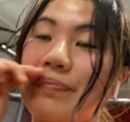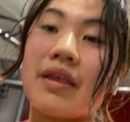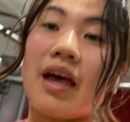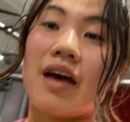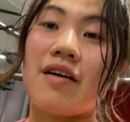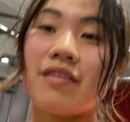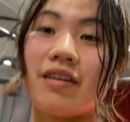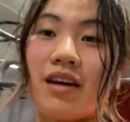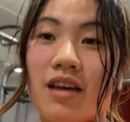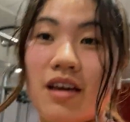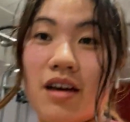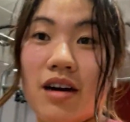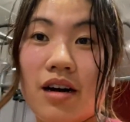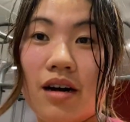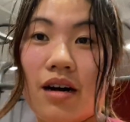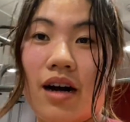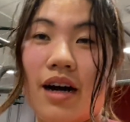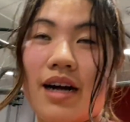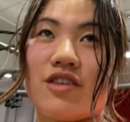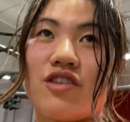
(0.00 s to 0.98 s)
Okay,
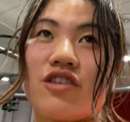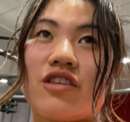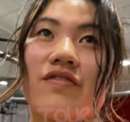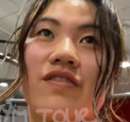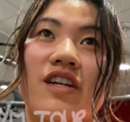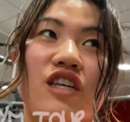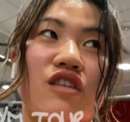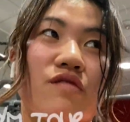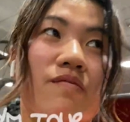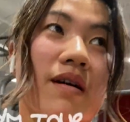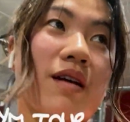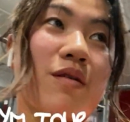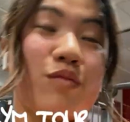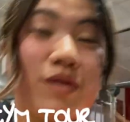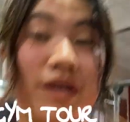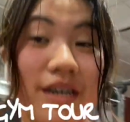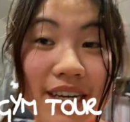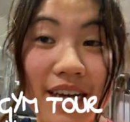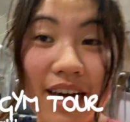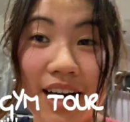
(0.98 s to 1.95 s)
y'all, I just finished my
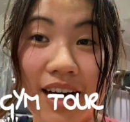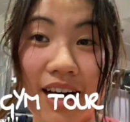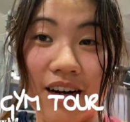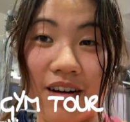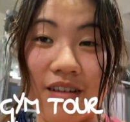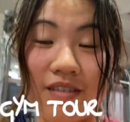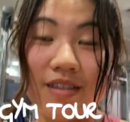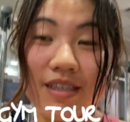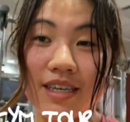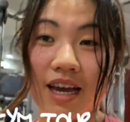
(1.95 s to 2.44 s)
workout.